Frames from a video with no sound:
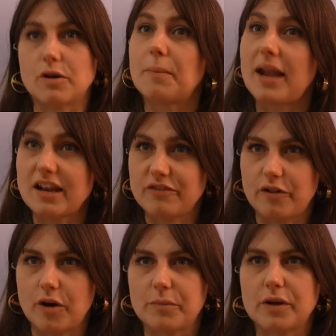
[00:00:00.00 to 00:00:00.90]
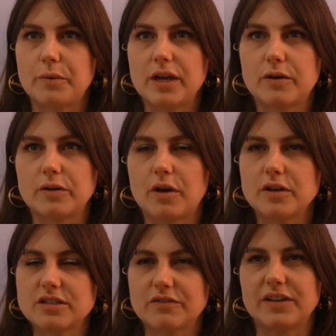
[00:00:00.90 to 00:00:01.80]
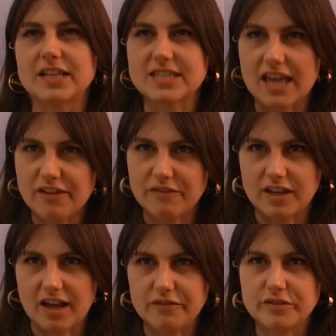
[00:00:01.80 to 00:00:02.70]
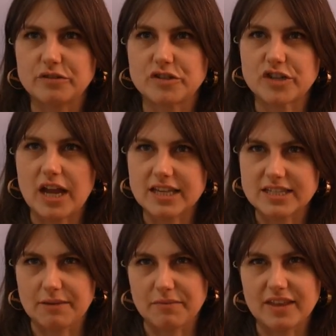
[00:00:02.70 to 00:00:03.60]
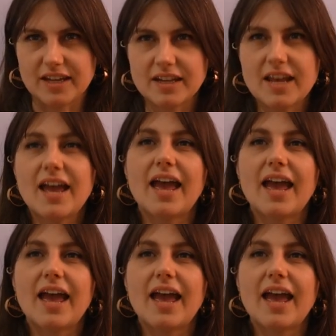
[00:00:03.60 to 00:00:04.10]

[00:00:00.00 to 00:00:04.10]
or a platform where we could also feel safe enough to share something